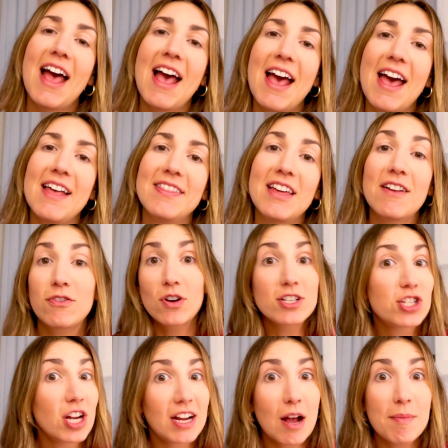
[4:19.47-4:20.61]
And then of course
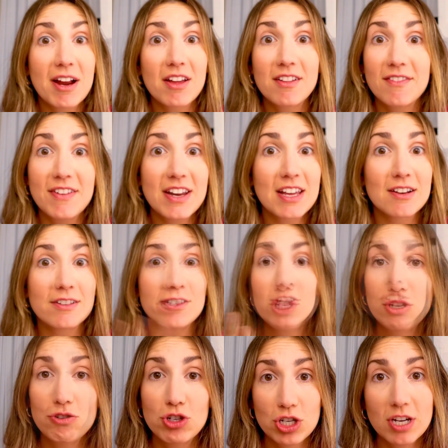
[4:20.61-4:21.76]
check out my other videos.
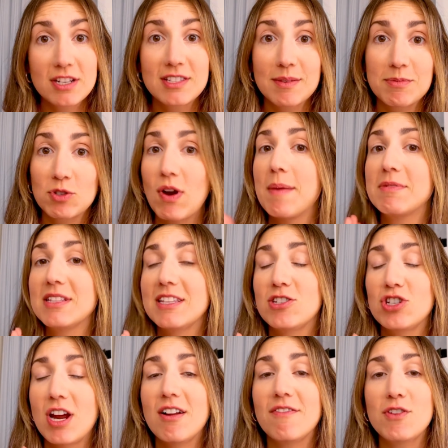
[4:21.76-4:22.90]
You should subscribe to this
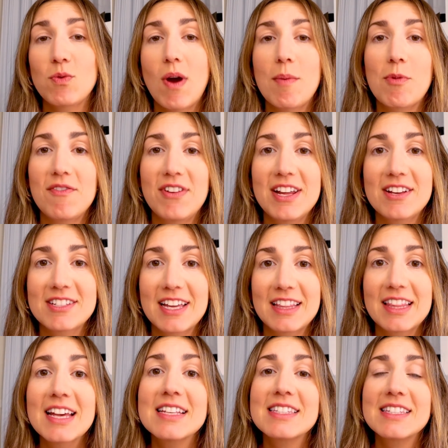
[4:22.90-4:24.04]
channel if you want more videos
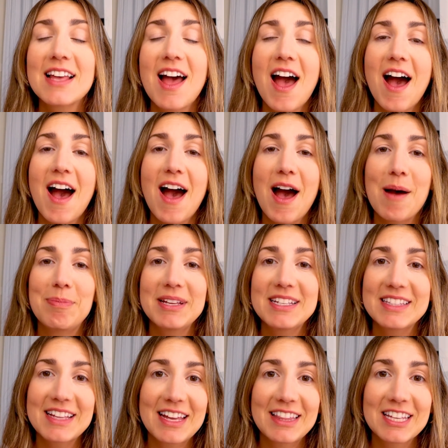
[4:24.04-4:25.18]
like this. Uh,
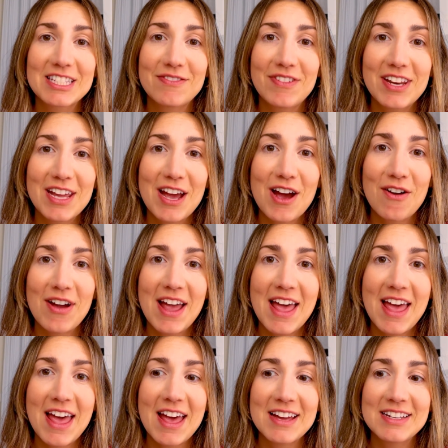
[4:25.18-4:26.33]
please like this video
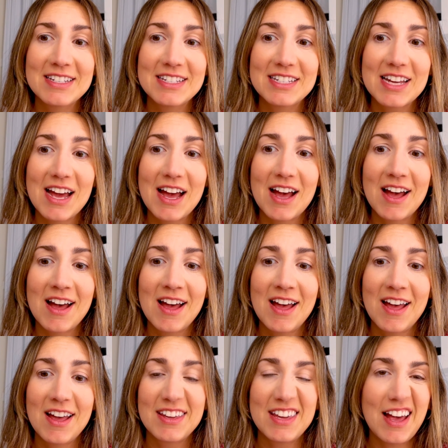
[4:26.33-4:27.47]
and uh,
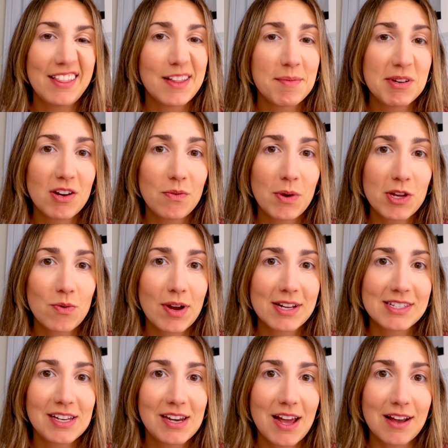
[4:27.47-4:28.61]
yeah, let me know what you want
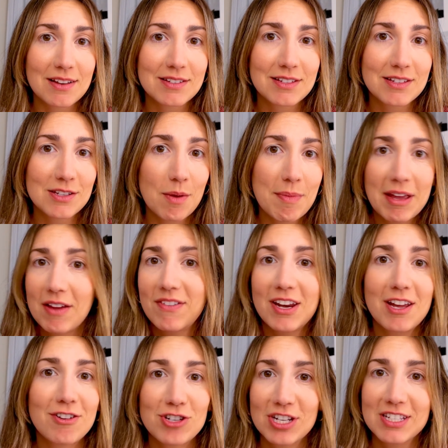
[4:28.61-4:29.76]
to see next because I'll make a
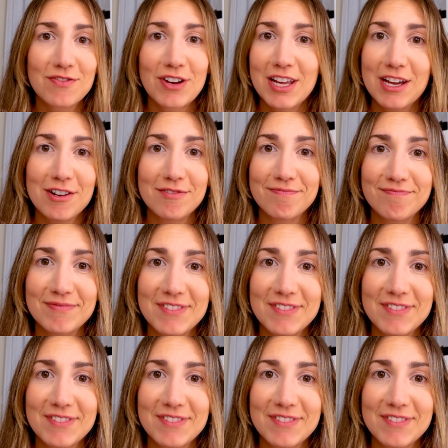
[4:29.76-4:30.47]
video just for you.